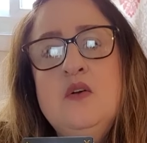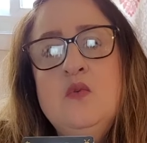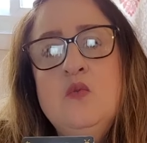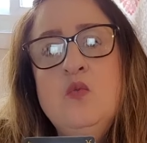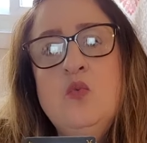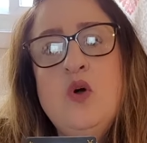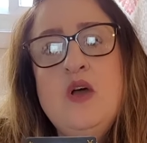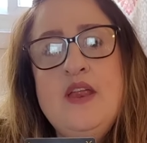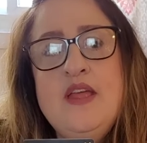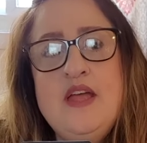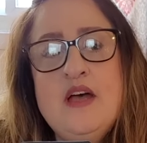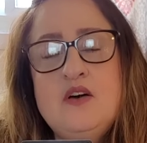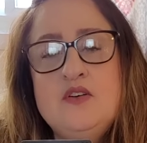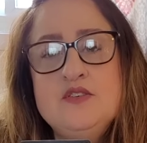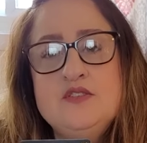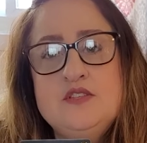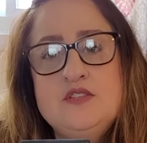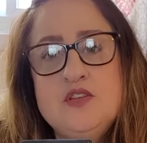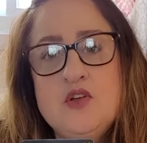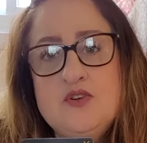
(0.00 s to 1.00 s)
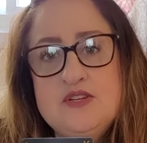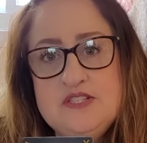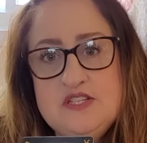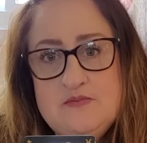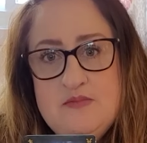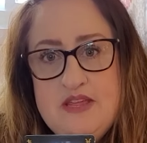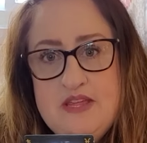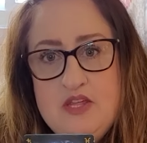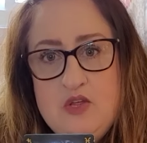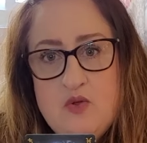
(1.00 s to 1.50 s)
What else is going
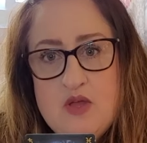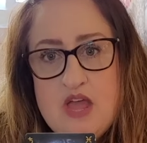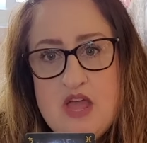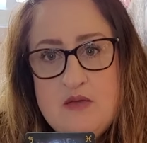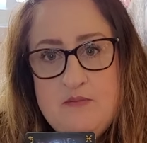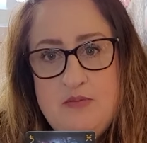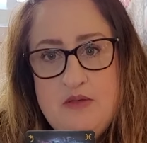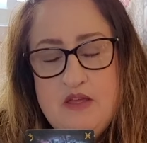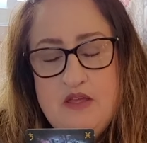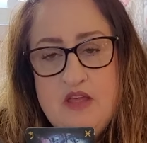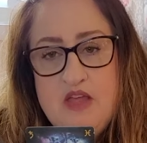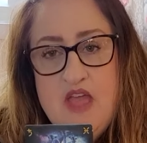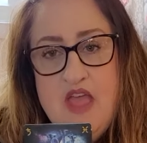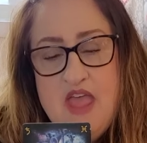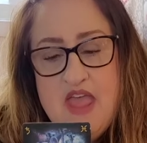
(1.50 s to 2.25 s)
to make you happy?